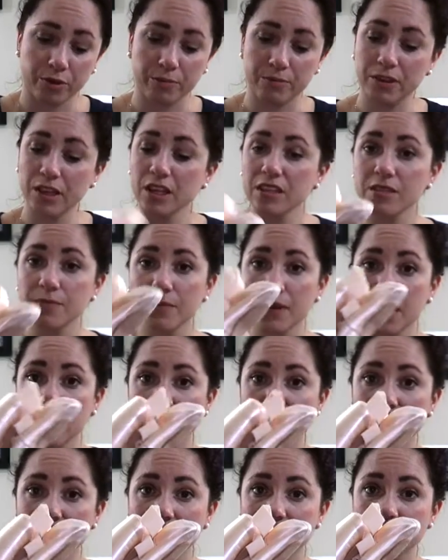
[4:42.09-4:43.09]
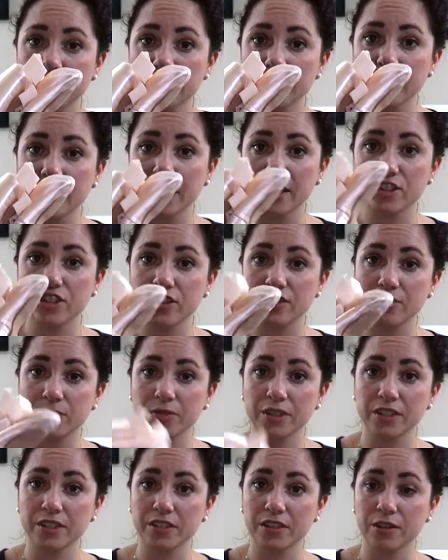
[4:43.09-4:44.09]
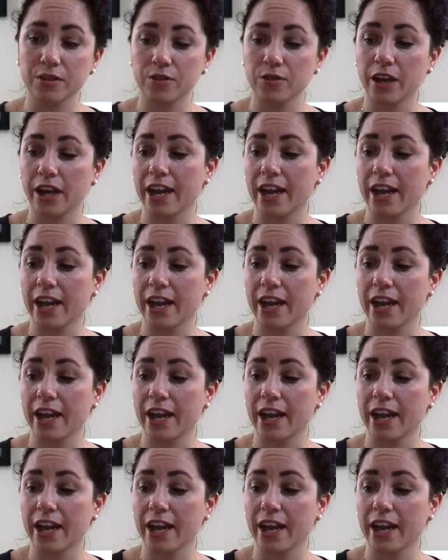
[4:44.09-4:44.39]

Plus boxes that I just re-sewed.